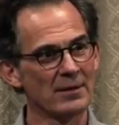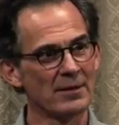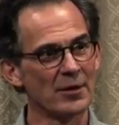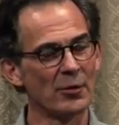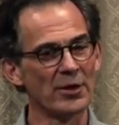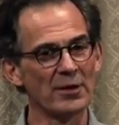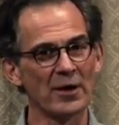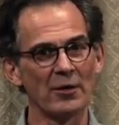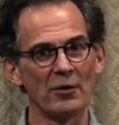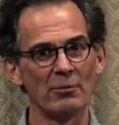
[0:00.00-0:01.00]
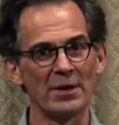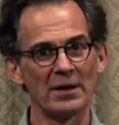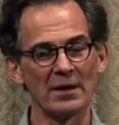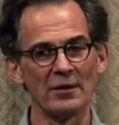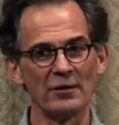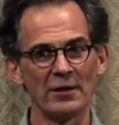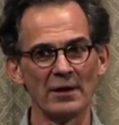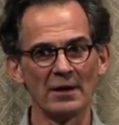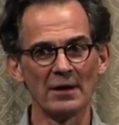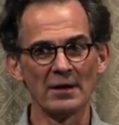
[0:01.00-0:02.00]
The knowing of our own being is
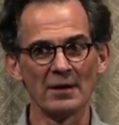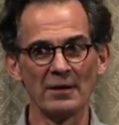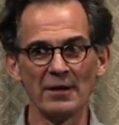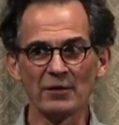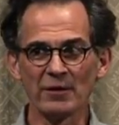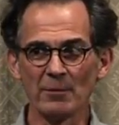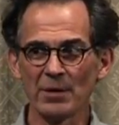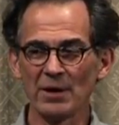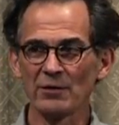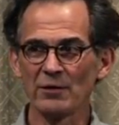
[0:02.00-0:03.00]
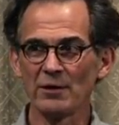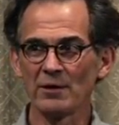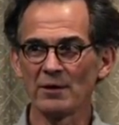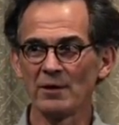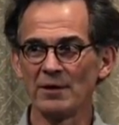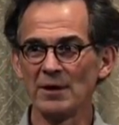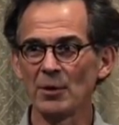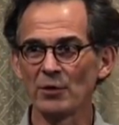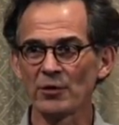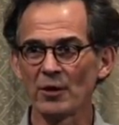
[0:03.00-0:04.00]
the simplest, the
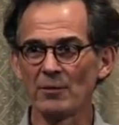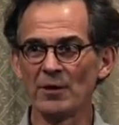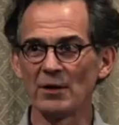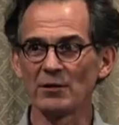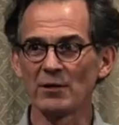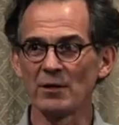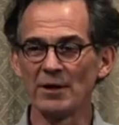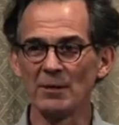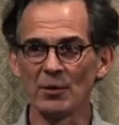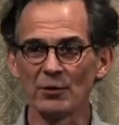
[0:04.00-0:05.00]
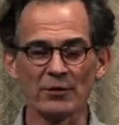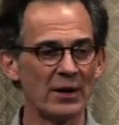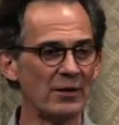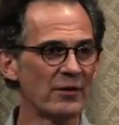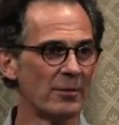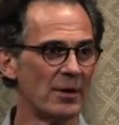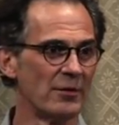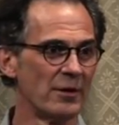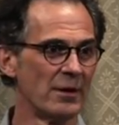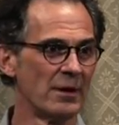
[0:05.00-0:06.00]
most obvious, the most
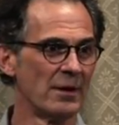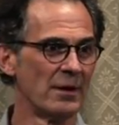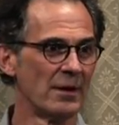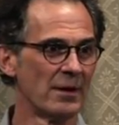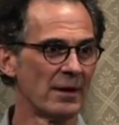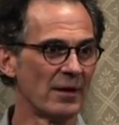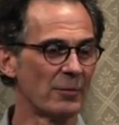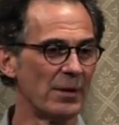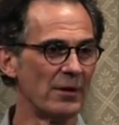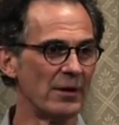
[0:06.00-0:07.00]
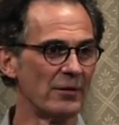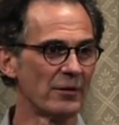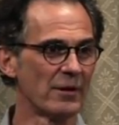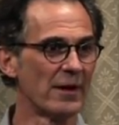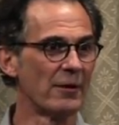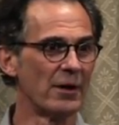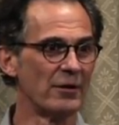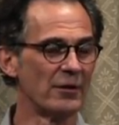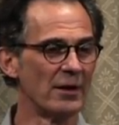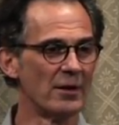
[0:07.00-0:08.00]
intimate experience there
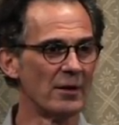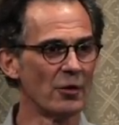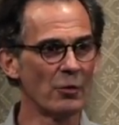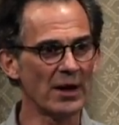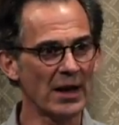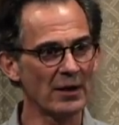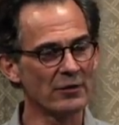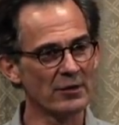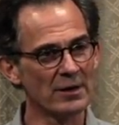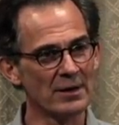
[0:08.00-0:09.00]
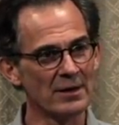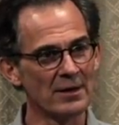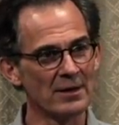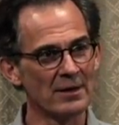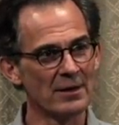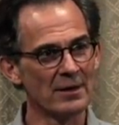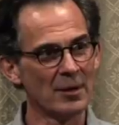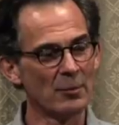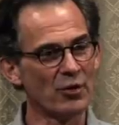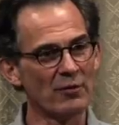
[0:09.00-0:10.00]
is, and no one has
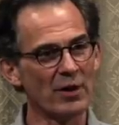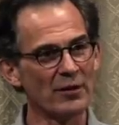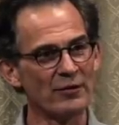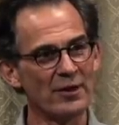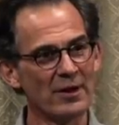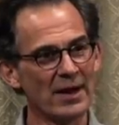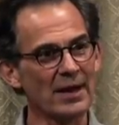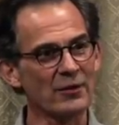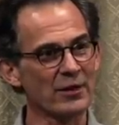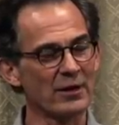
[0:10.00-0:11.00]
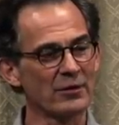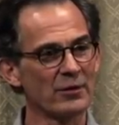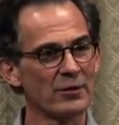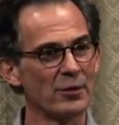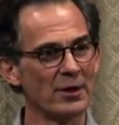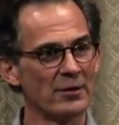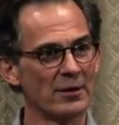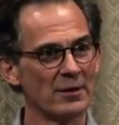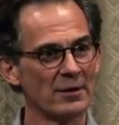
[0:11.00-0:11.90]
privileged access to it.